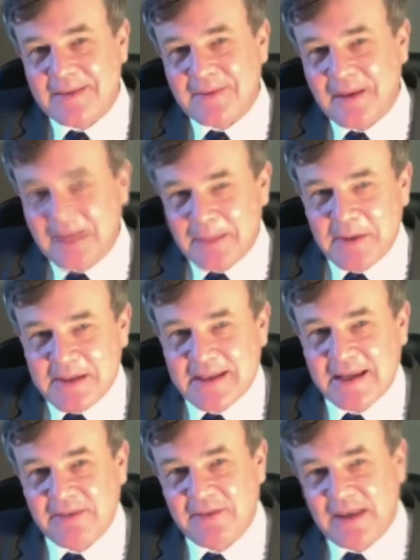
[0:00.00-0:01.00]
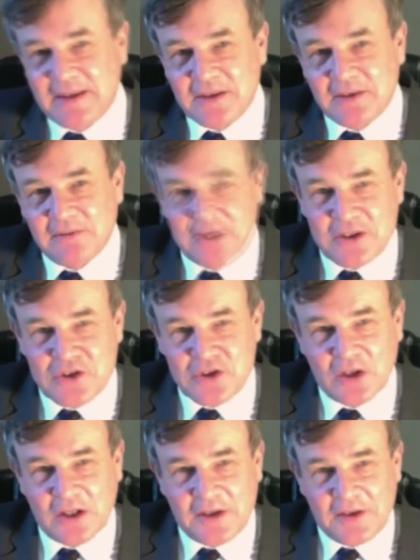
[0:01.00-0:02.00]
and the liberty of the
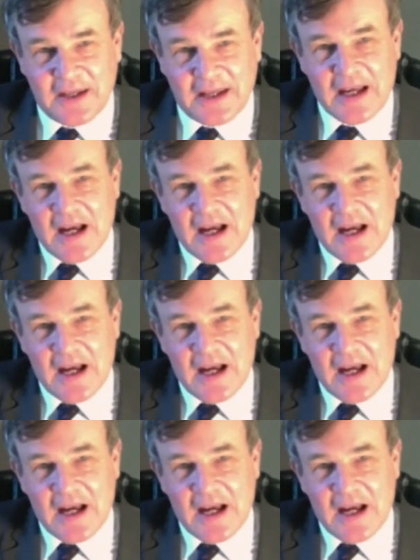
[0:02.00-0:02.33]
individual and the